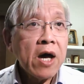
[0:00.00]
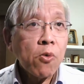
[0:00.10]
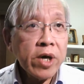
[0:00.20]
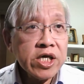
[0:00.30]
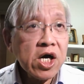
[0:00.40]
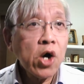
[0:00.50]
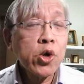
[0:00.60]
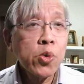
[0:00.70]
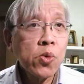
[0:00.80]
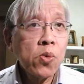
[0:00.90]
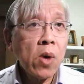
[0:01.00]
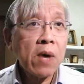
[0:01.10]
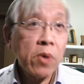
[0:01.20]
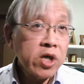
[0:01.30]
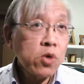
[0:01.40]
When you go to,
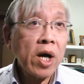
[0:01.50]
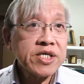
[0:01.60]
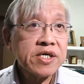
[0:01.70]
when you watch